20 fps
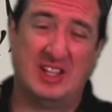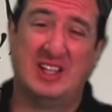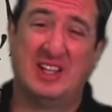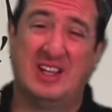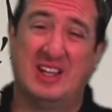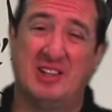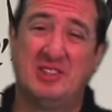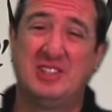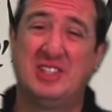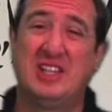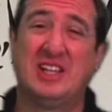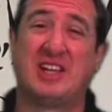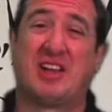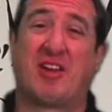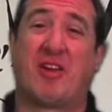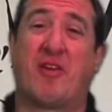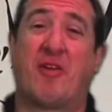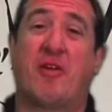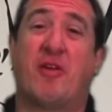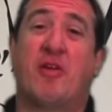That was like
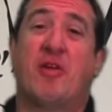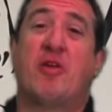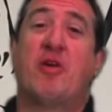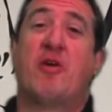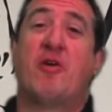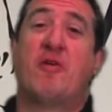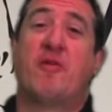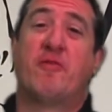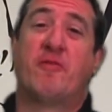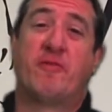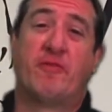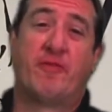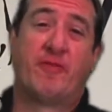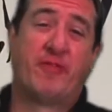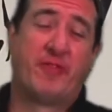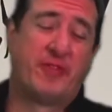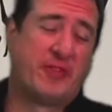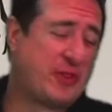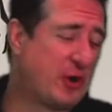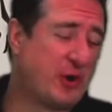
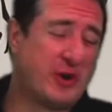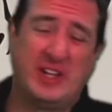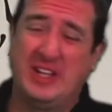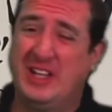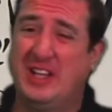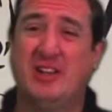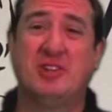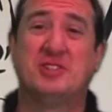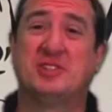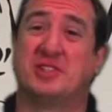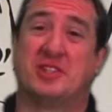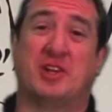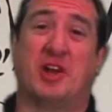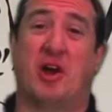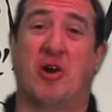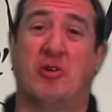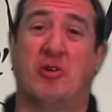30 years ago.